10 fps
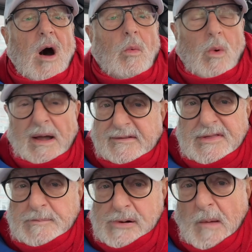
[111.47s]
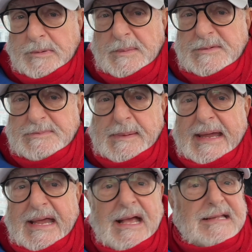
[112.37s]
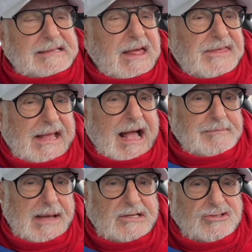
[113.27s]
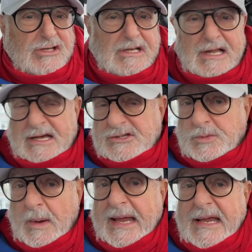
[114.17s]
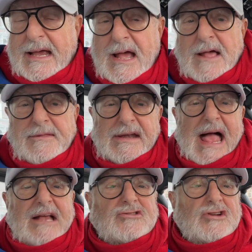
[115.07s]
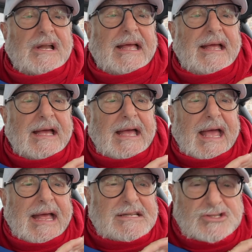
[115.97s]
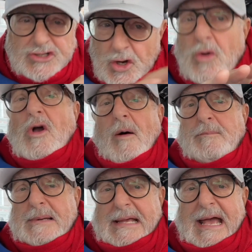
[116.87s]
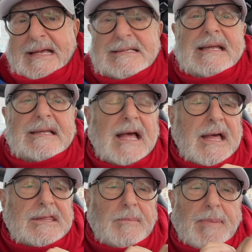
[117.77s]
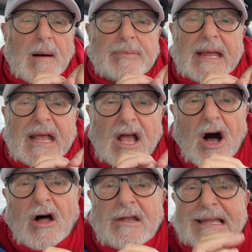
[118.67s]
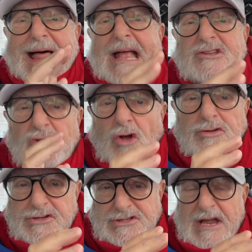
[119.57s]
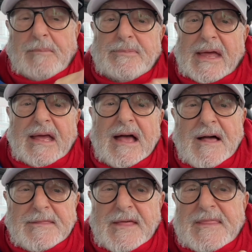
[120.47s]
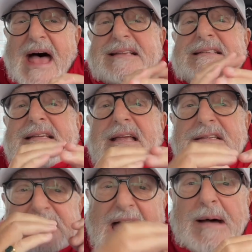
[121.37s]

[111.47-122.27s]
One of the problems being, as I think I mentioned last week, that actually it's too complicated. The public can't latch on to something that is that